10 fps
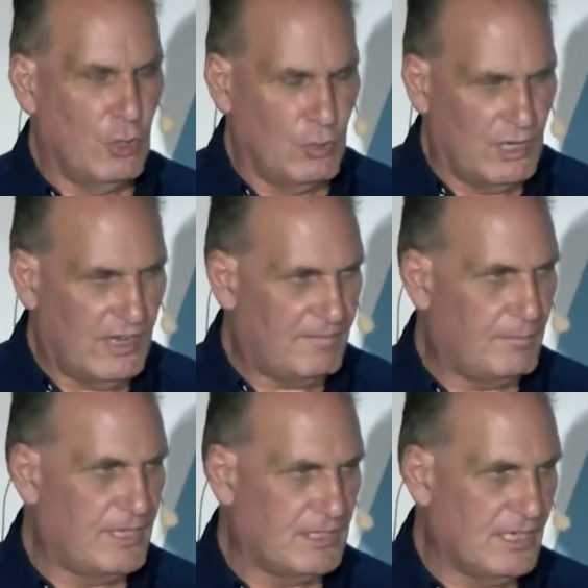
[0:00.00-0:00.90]
who loved
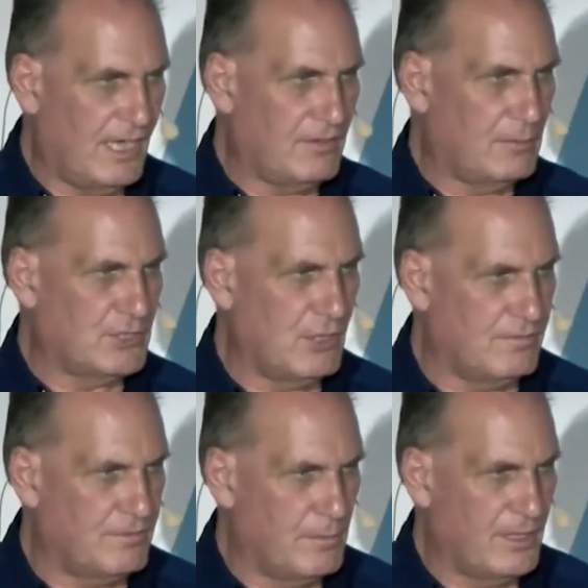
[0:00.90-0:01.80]
me and gave
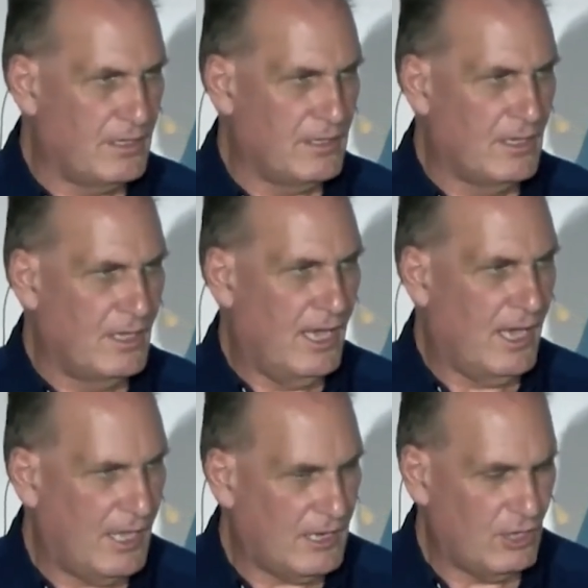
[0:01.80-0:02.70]
himself for me.
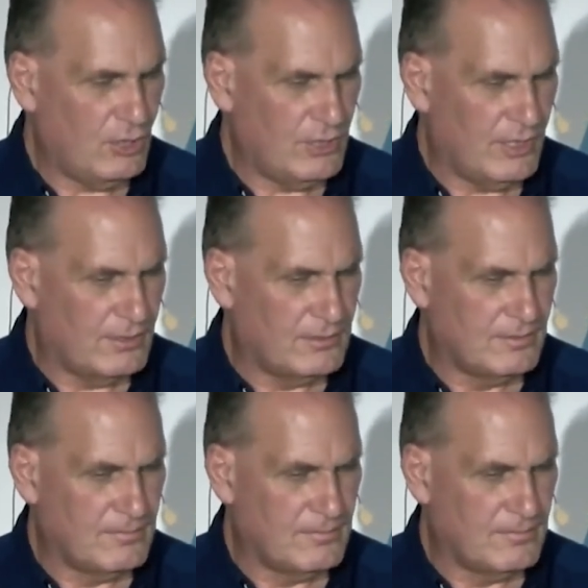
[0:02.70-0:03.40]
Hallelujah.